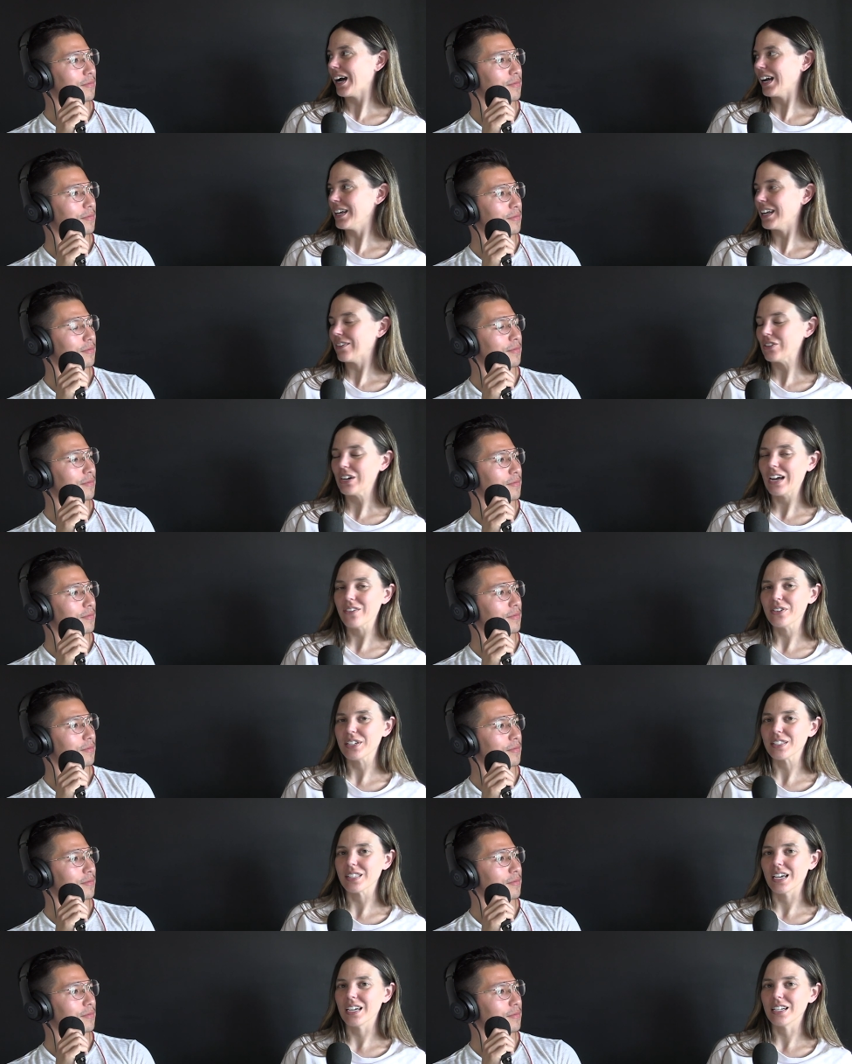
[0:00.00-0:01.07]
Speaker 1: I never have
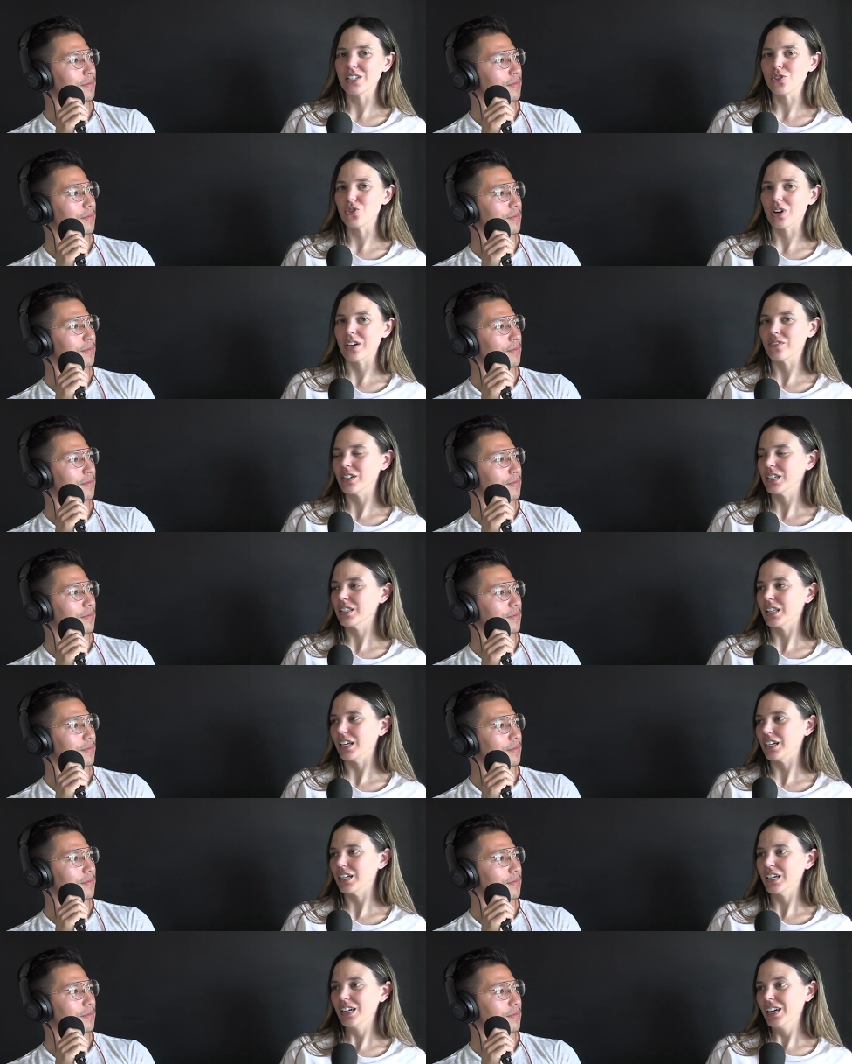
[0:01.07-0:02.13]
anxiety driving.
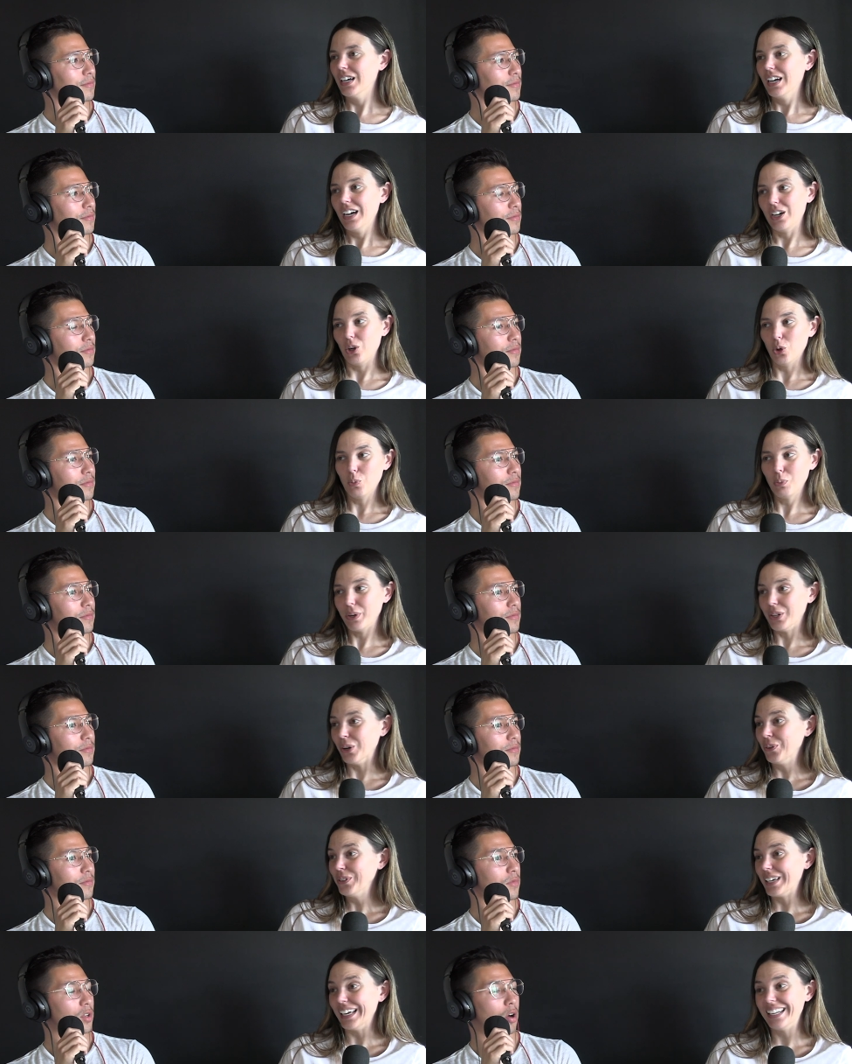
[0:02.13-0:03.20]
Like, I hope we
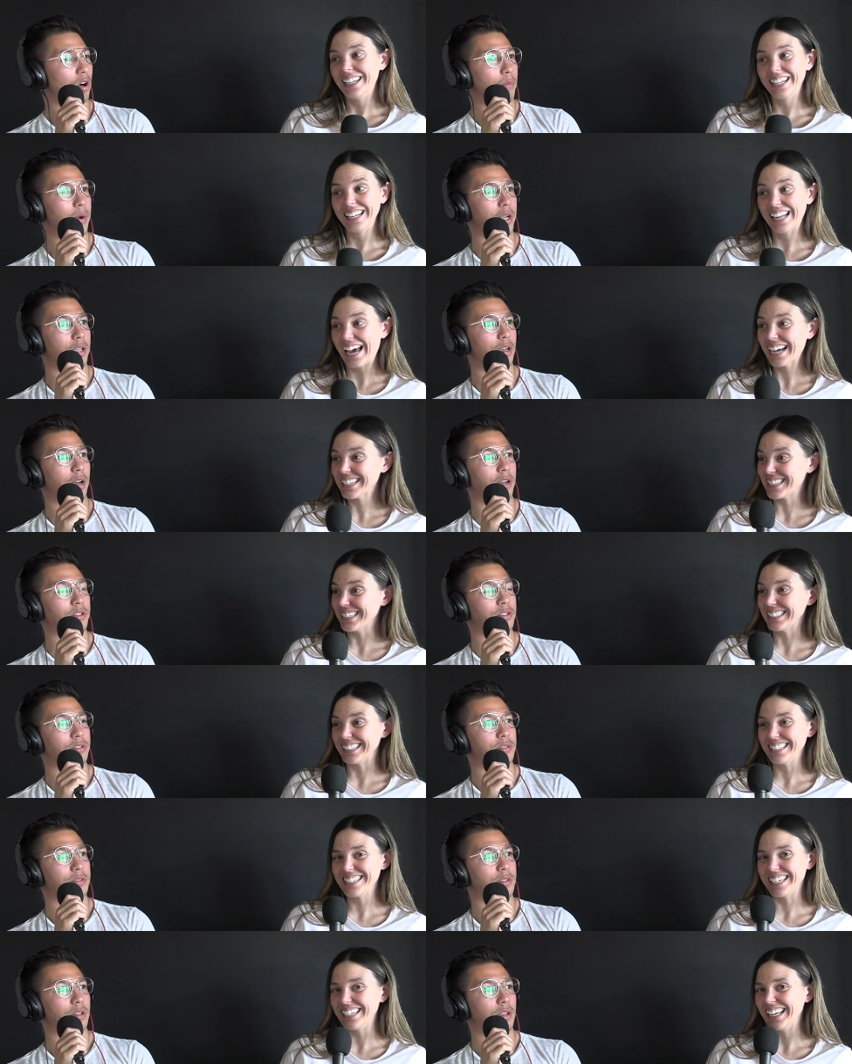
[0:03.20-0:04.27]
don't get
Speaker 2: oh in an gosh.
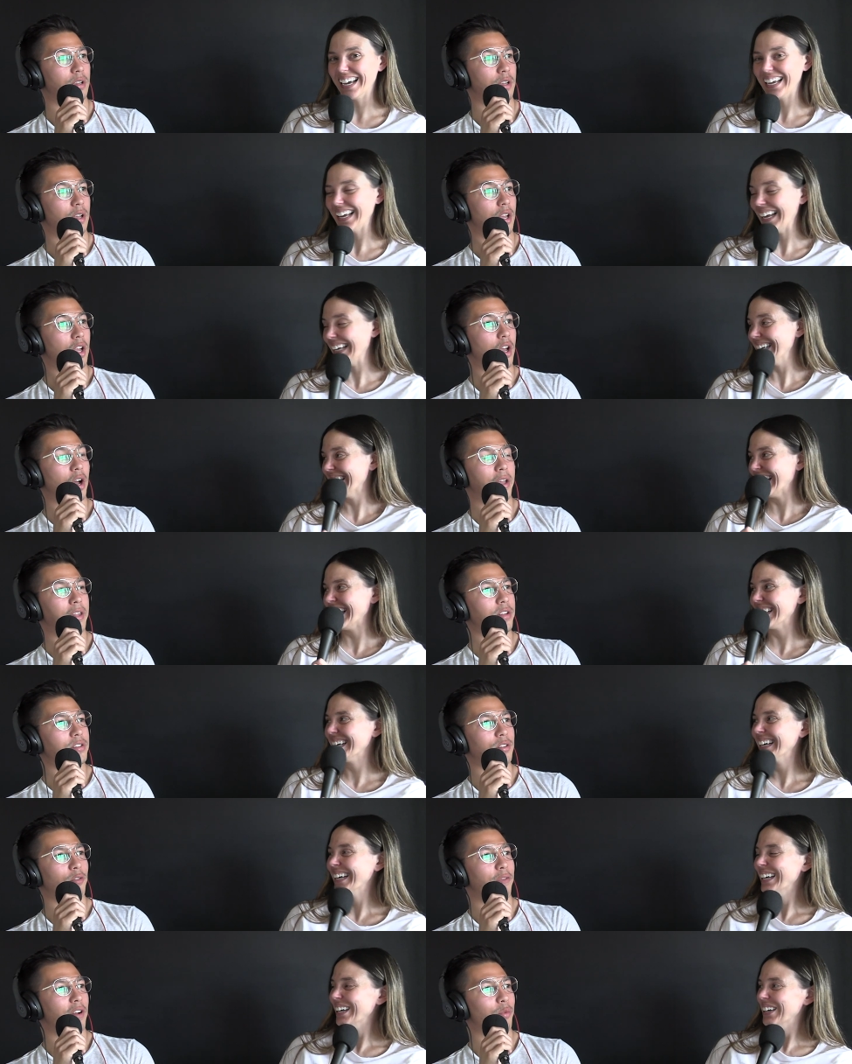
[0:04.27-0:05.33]
accident today. And it's
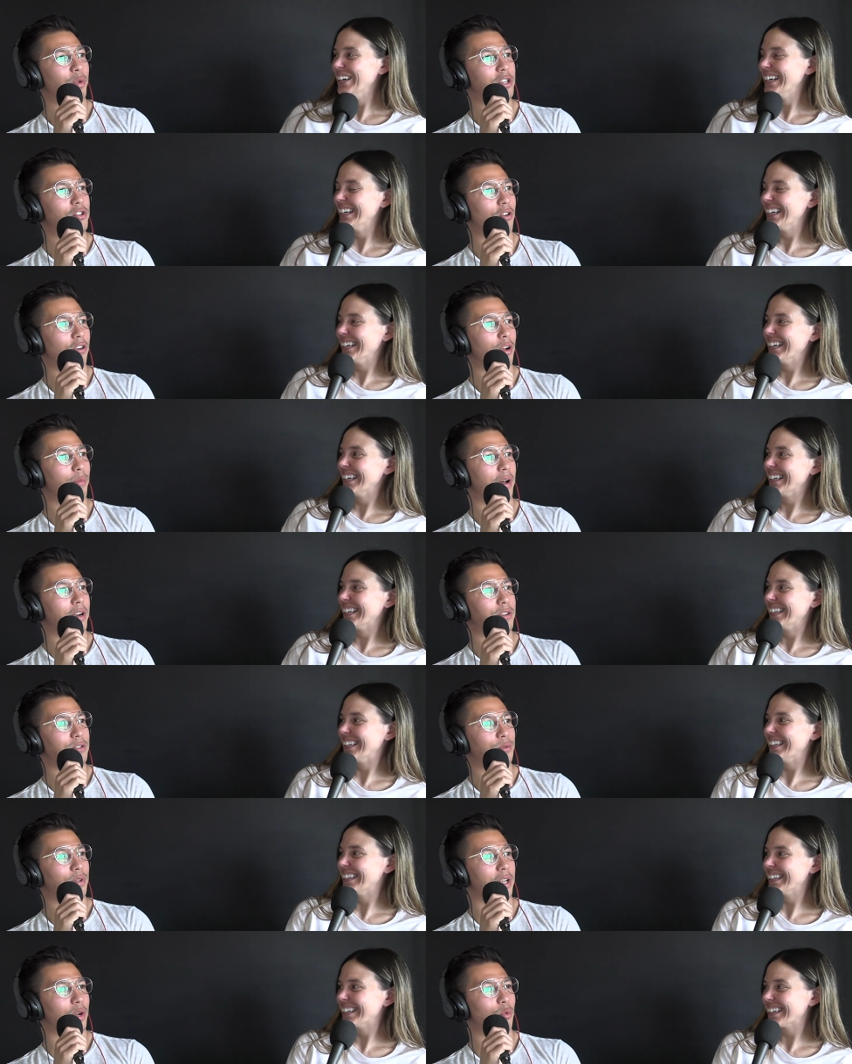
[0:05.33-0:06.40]
so funny. We joke about it
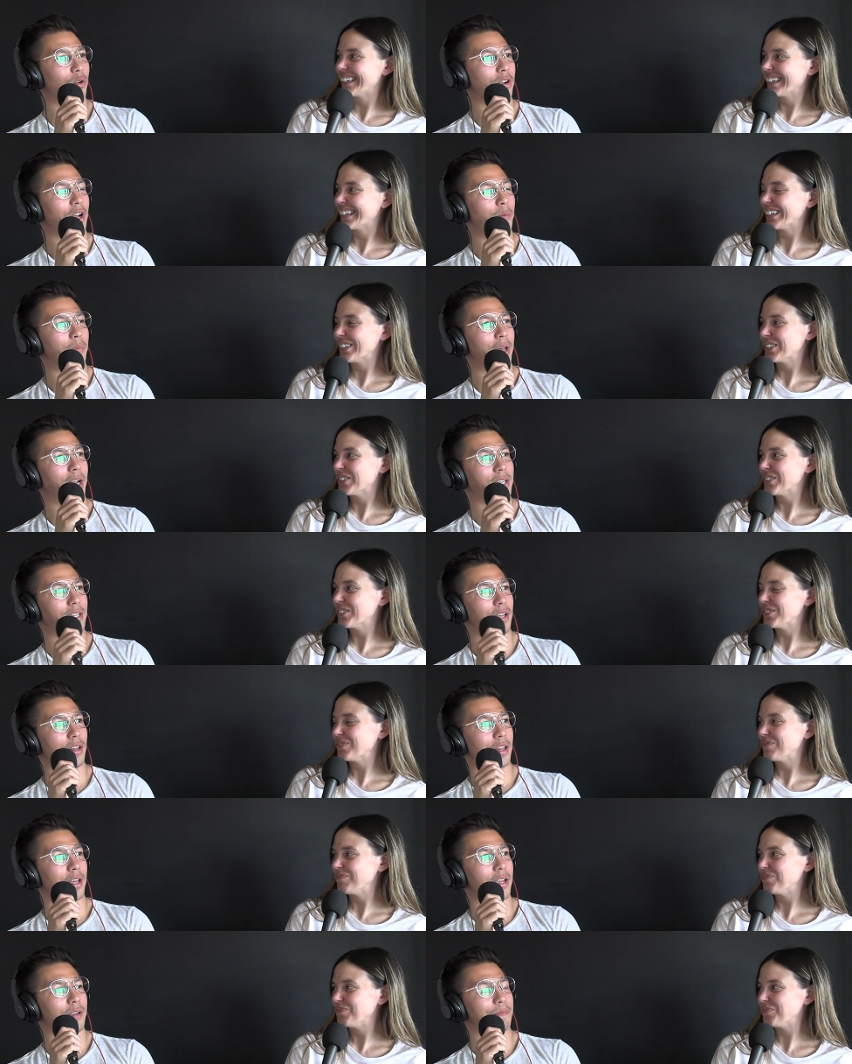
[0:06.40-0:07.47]
too. Like, we'll come back to L
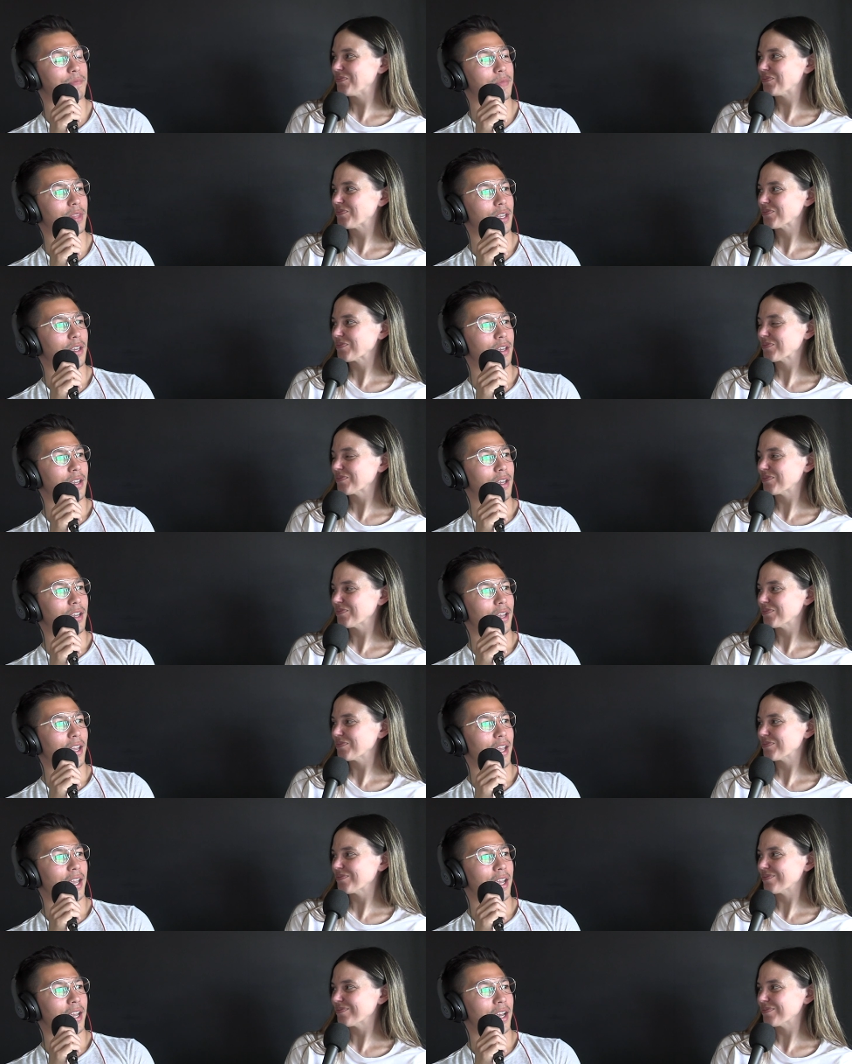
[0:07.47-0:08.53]
A
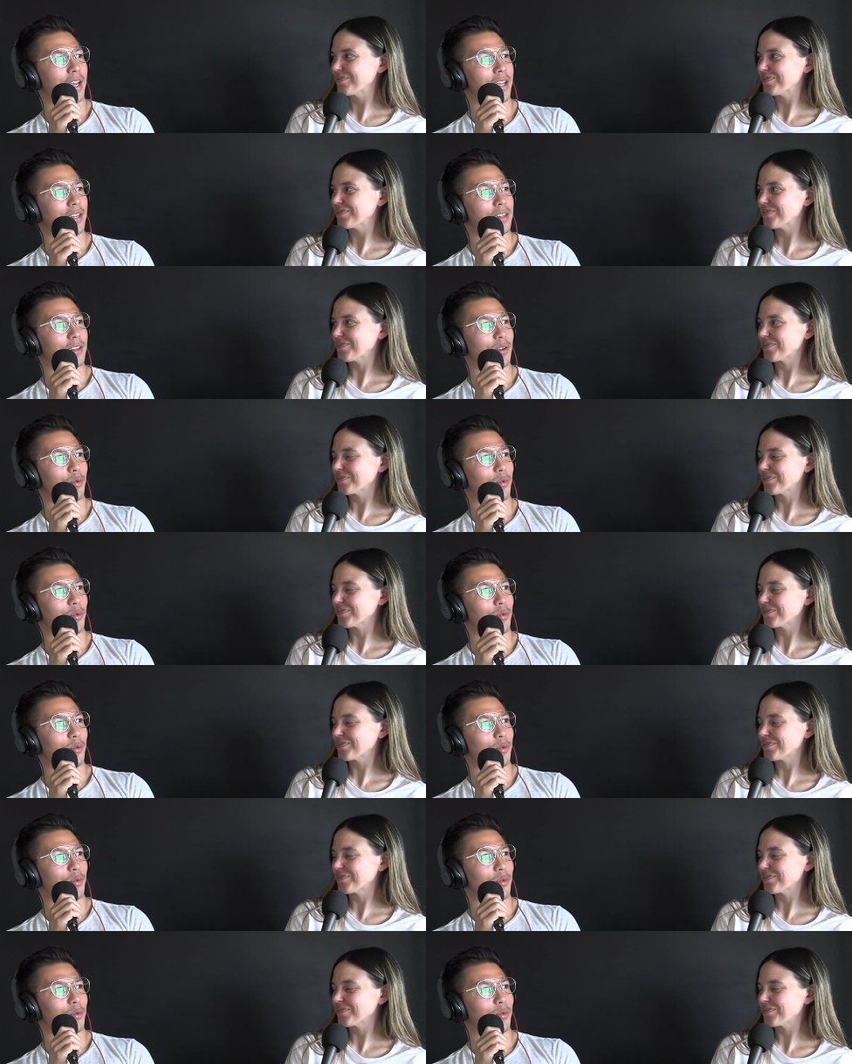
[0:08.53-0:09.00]
and